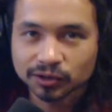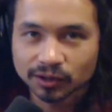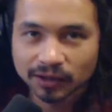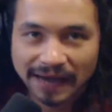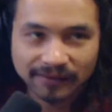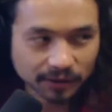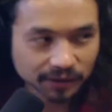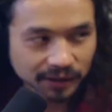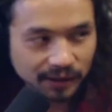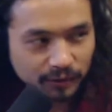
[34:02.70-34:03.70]
are
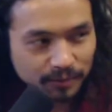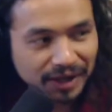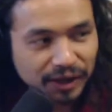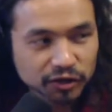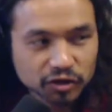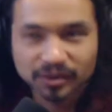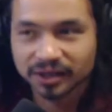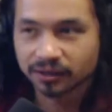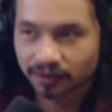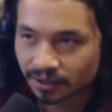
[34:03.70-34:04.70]
dealing with being
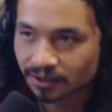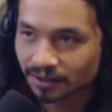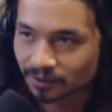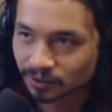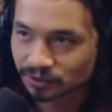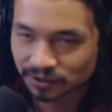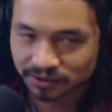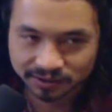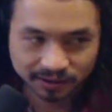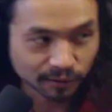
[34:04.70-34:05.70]
human, which
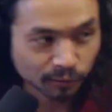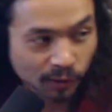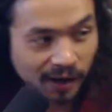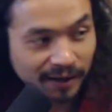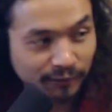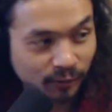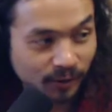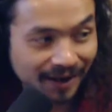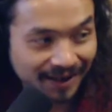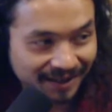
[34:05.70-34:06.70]
is a wide
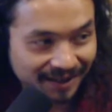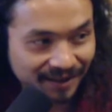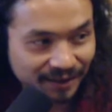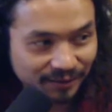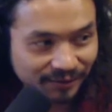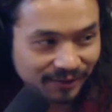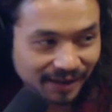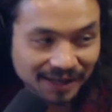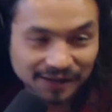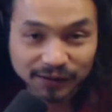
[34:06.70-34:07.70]
variety of
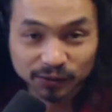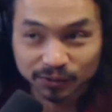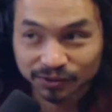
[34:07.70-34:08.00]
individual